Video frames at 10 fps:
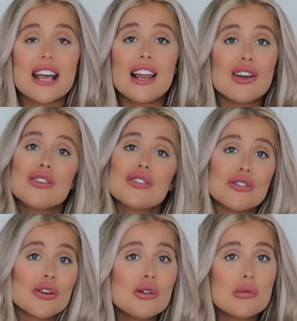to get a little
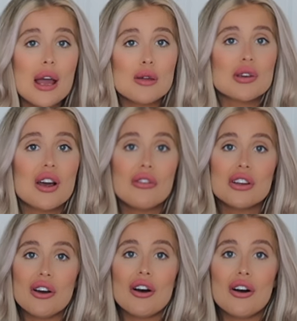food baby
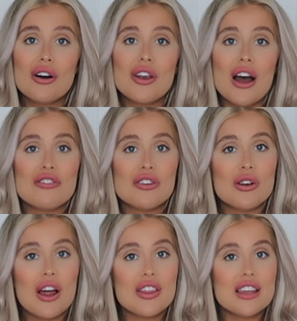going on. I
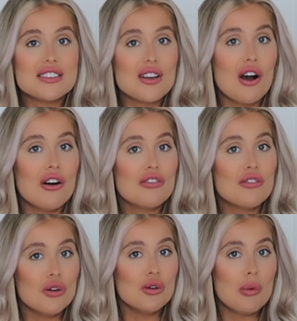feel like these are
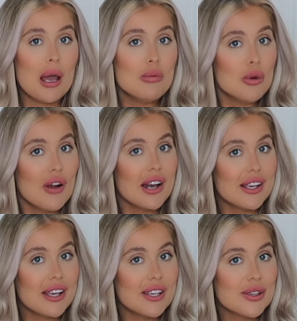food baby
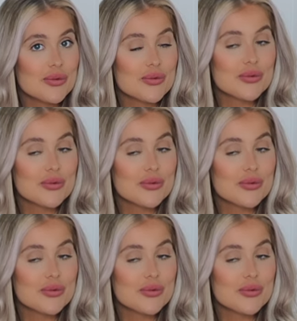ready.